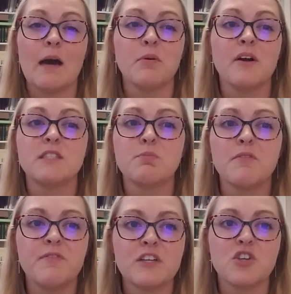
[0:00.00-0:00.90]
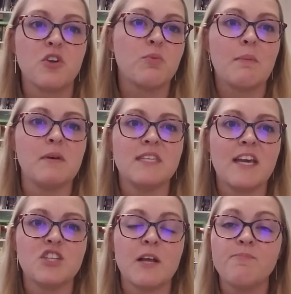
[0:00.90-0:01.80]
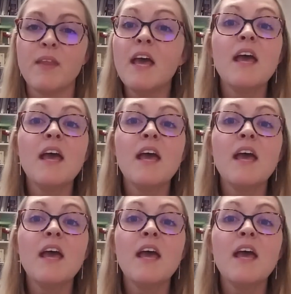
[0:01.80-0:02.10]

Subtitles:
Abelard's professional reputation.